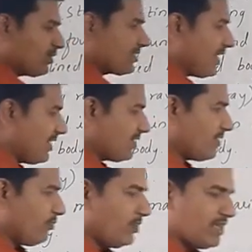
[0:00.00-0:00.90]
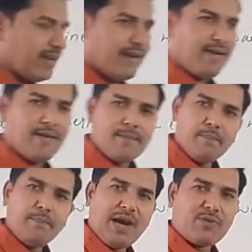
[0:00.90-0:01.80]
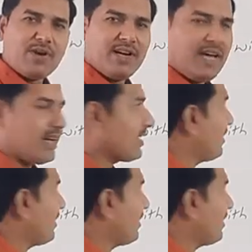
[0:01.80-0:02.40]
scales which are backwardly directed.